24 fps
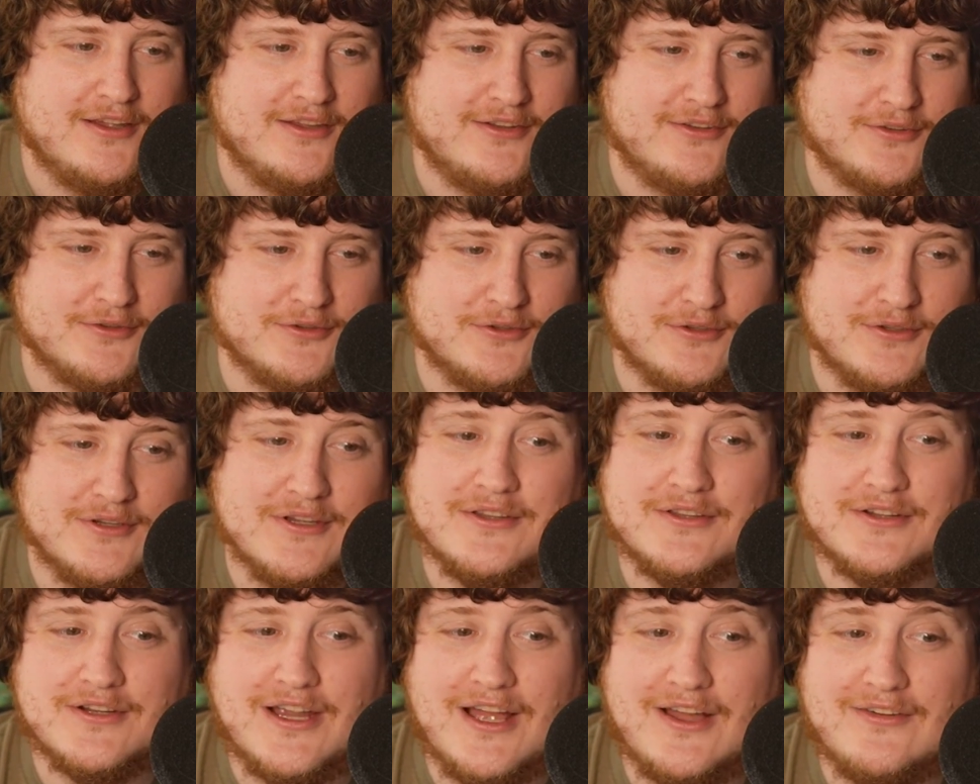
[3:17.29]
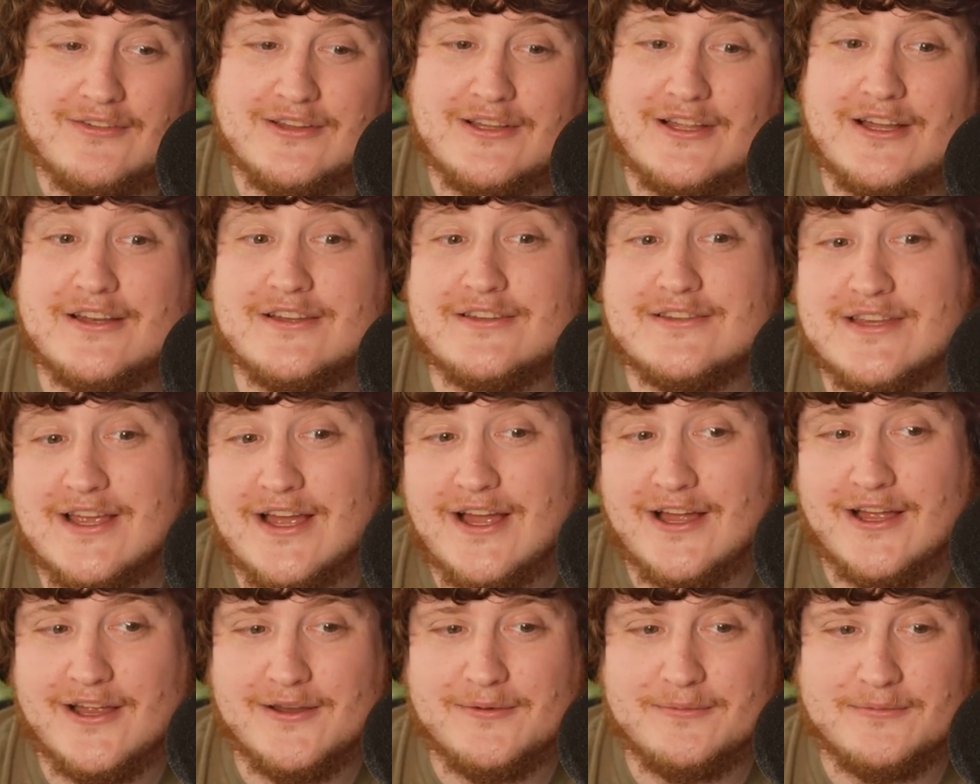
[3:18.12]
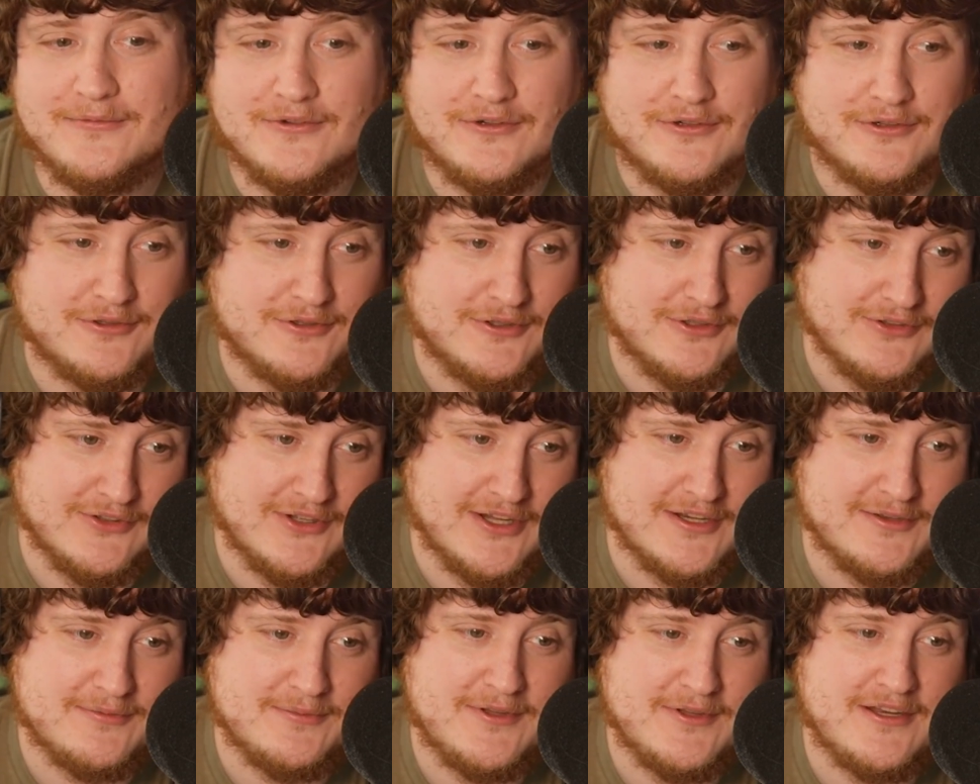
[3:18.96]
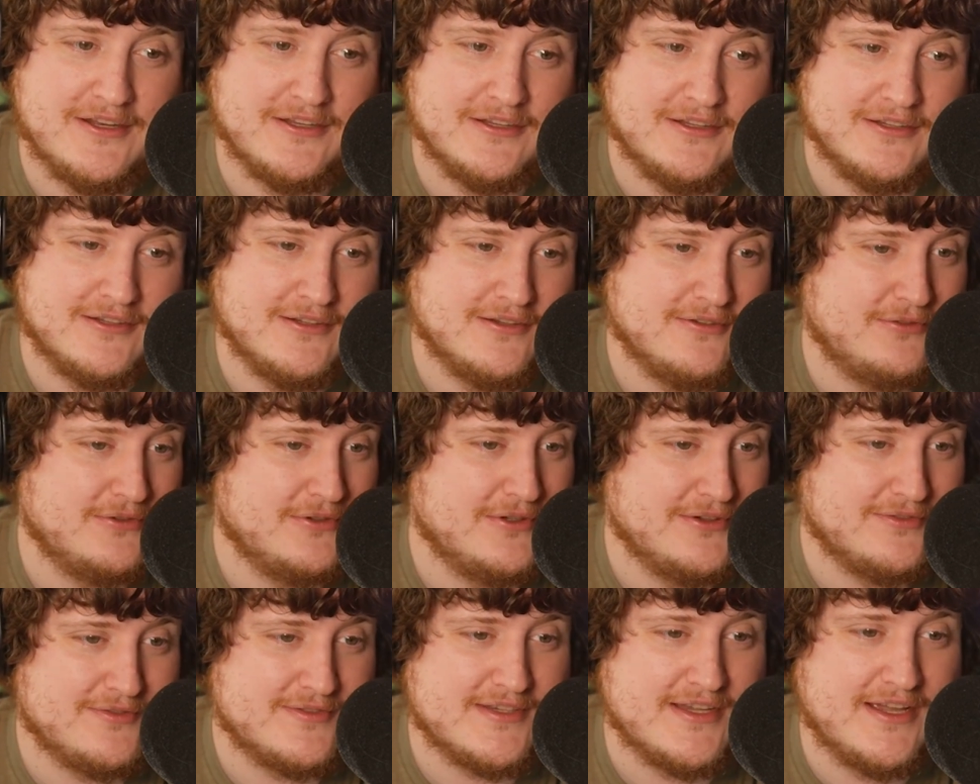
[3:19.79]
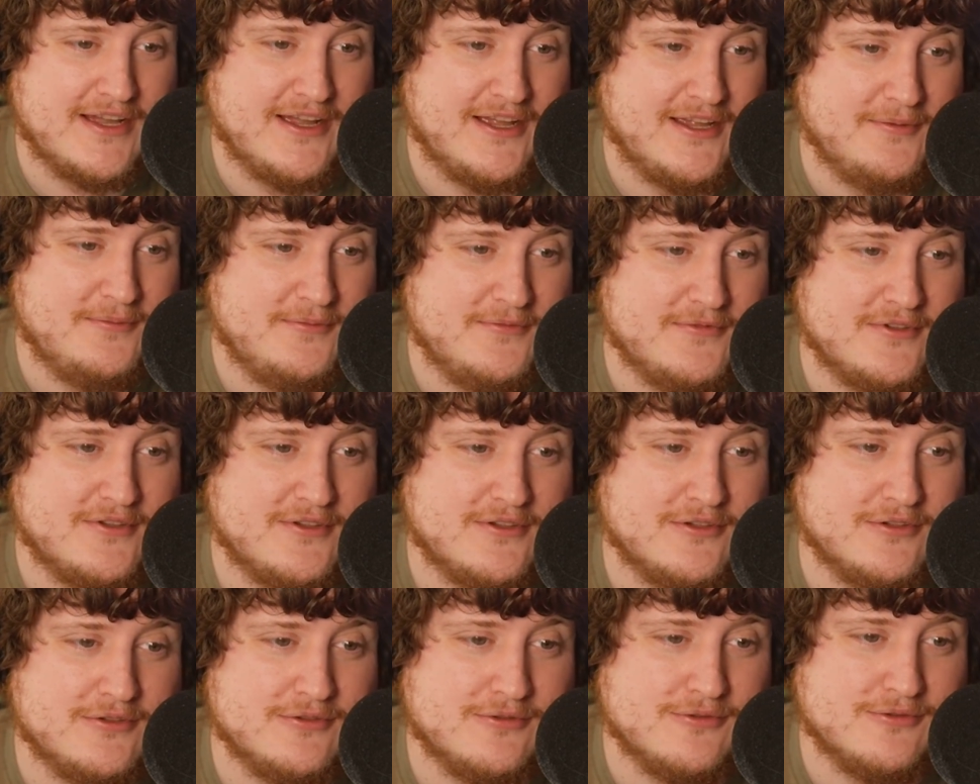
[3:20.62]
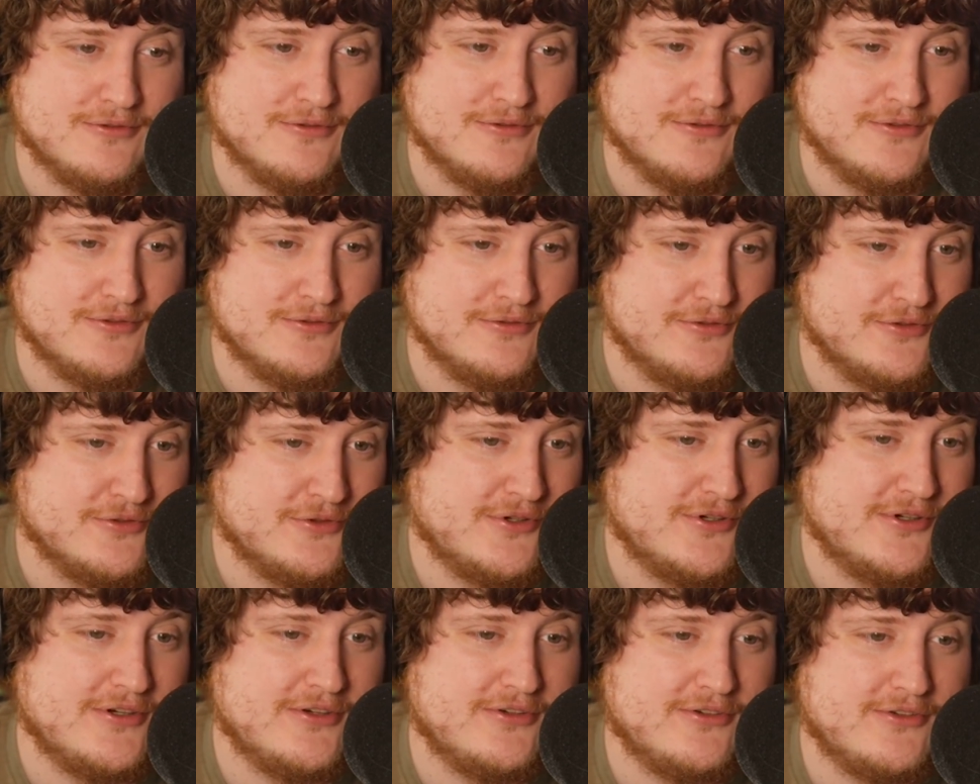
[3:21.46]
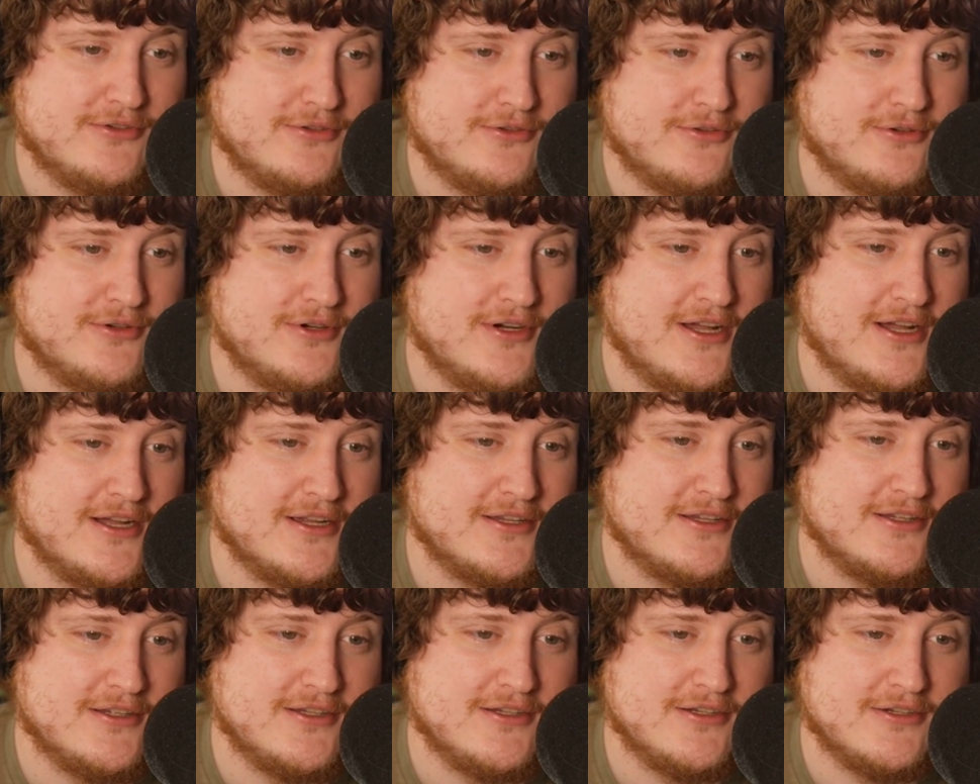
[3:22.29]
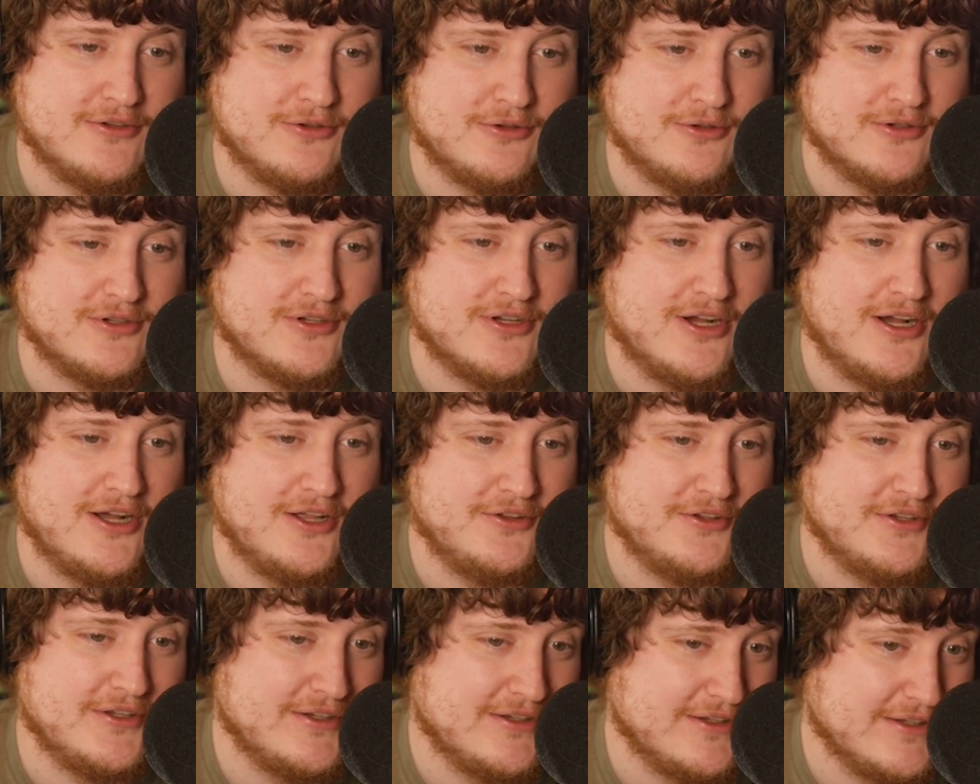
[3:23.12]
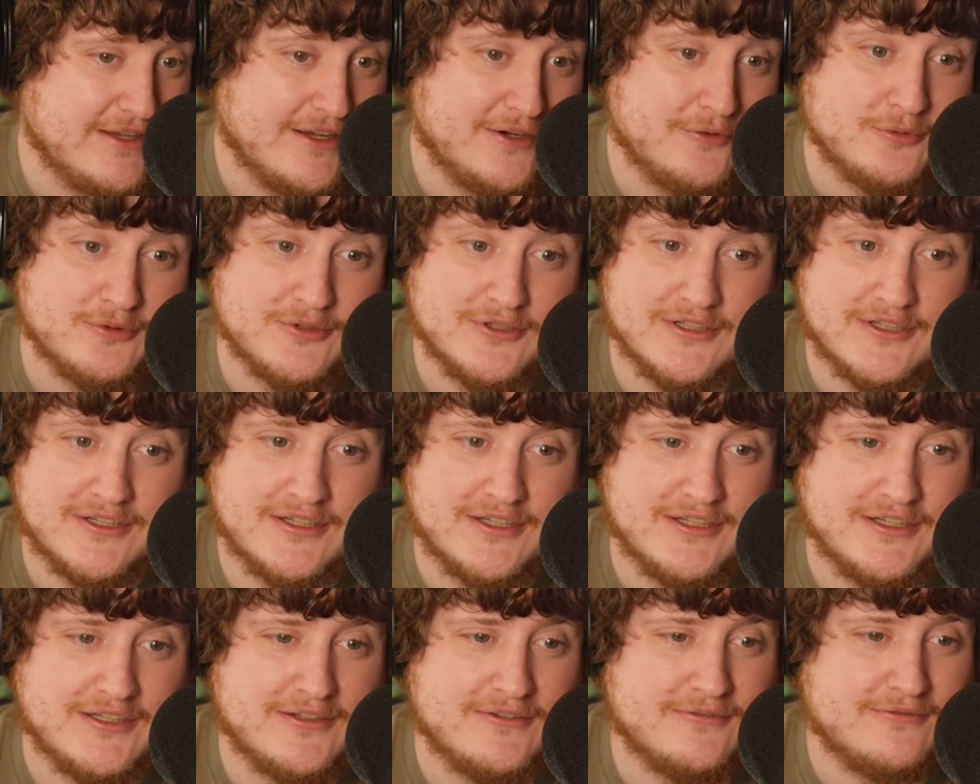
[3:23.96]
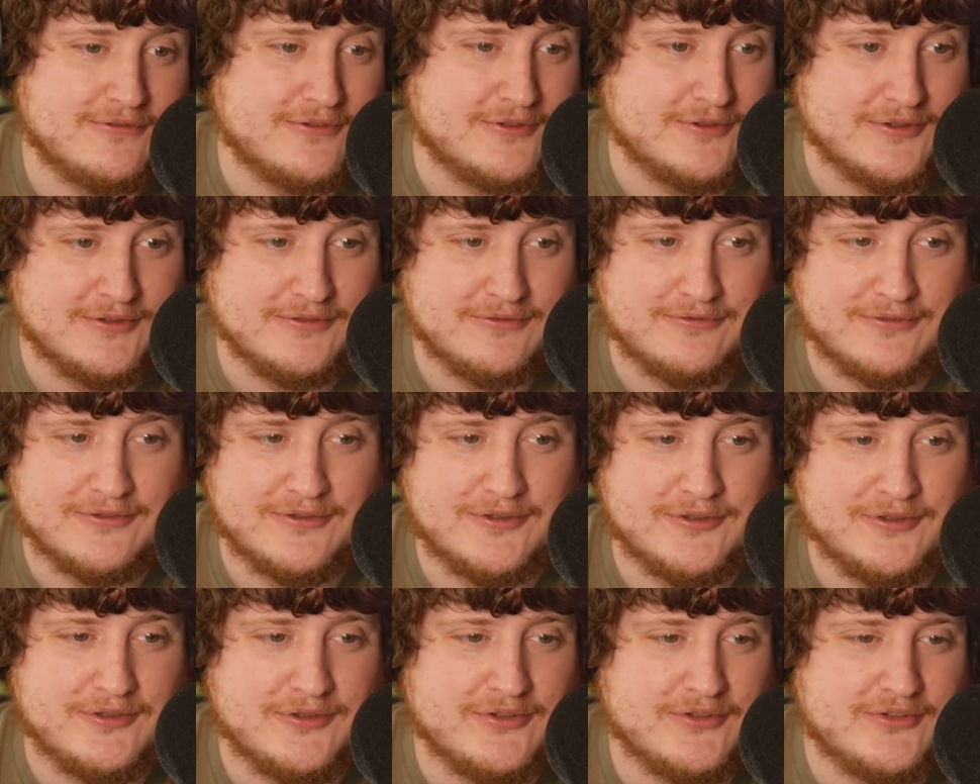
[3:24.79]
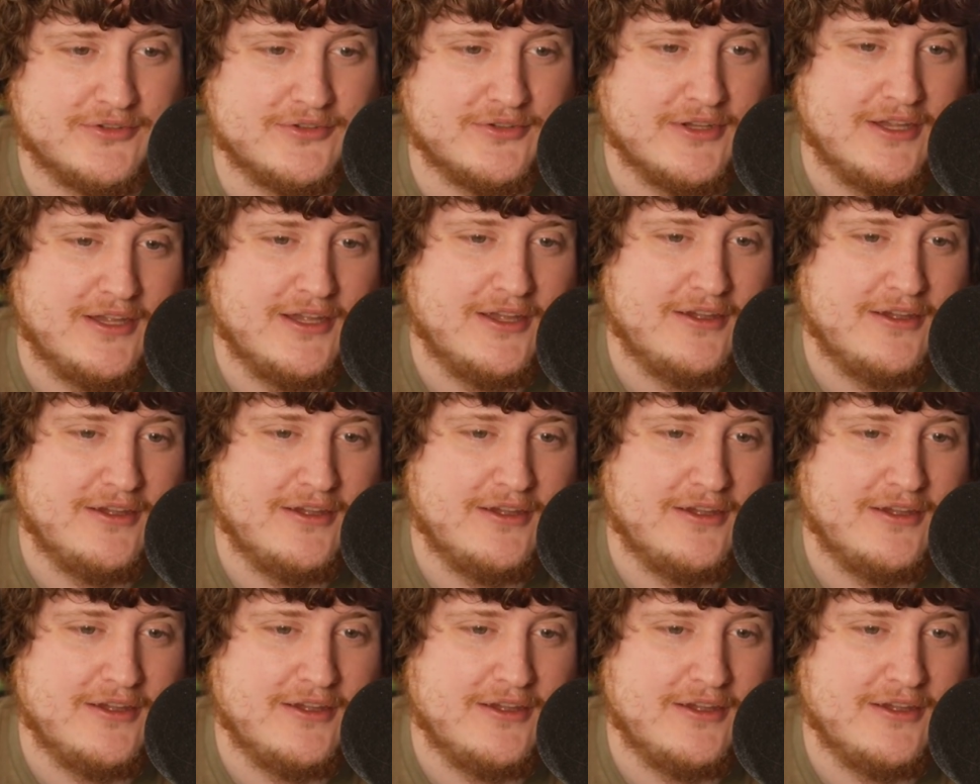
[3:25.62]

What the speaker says: So you either have a lot of time or a lot of money. If you have time, you do door knocking, cold calling, networking for referrals.